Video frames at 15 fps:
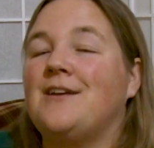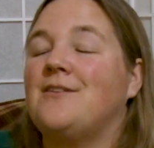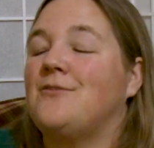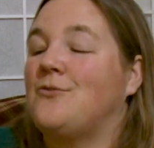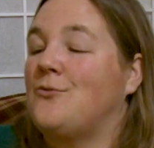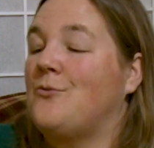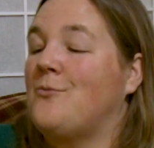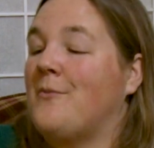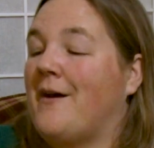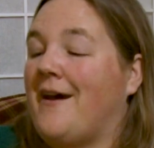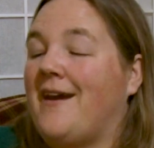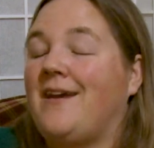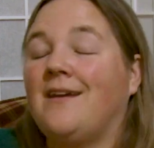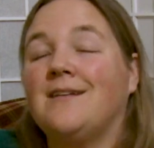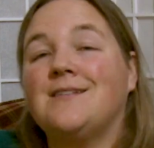through
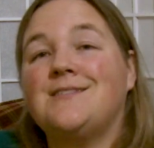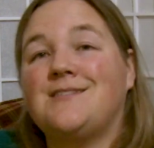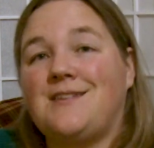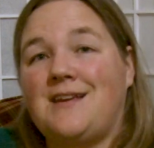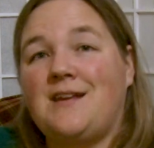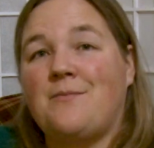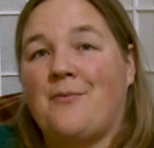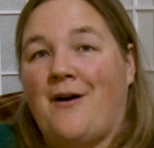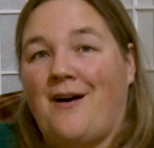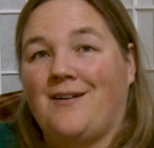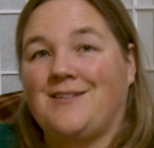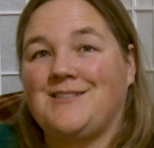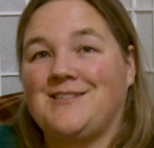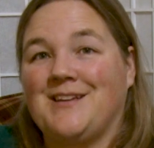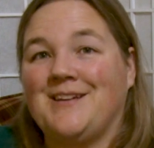my seed
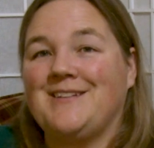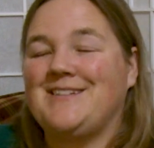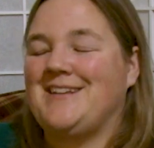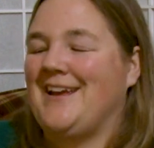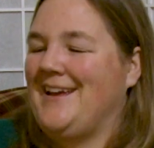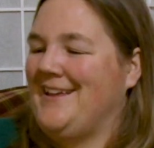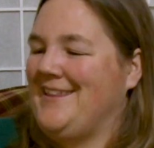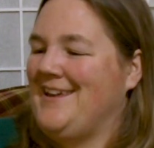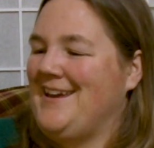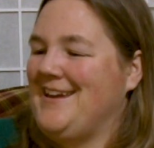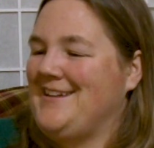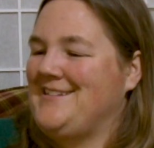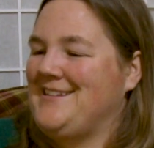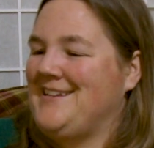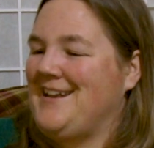box
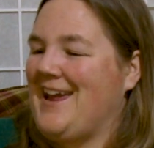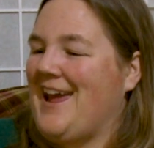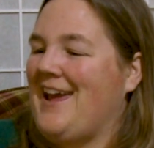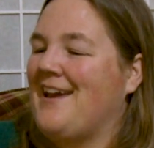today.